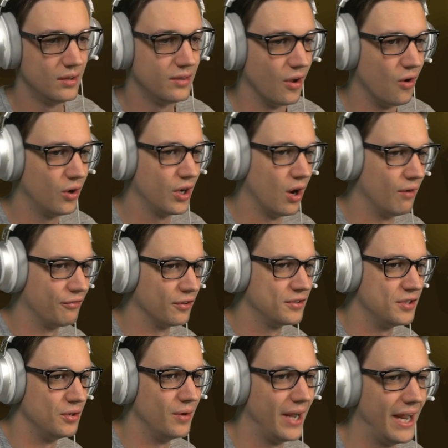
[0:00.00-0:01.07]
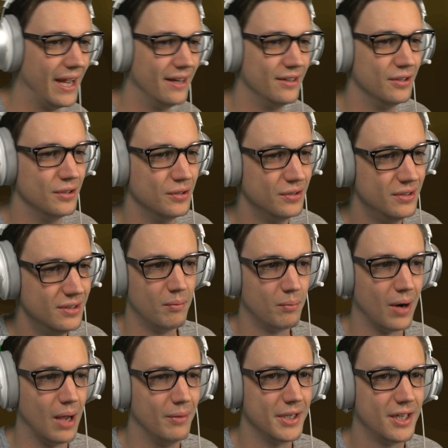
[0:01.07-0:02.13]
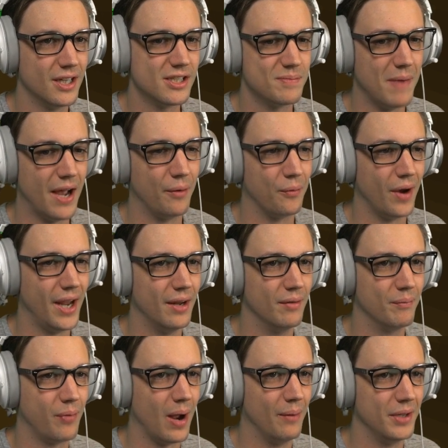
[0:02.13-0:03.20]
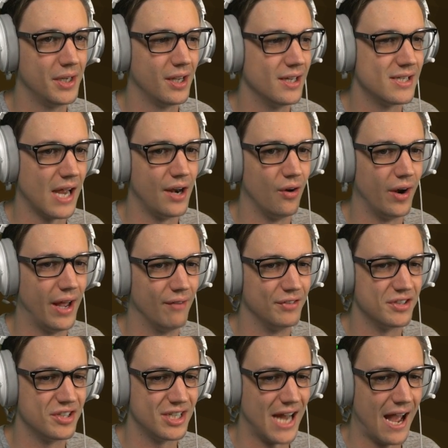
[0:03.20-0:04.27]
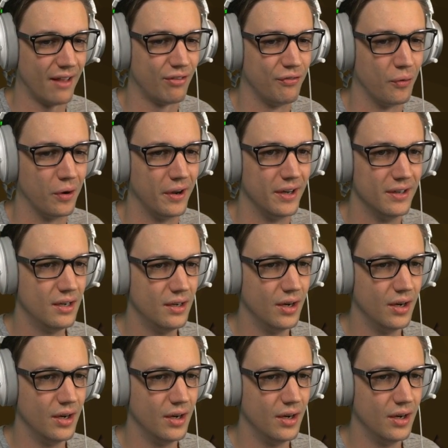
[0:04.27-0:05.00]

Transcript: Don't go for two-hand, dude. Probably because my rank, probably because I don't have the stats for it.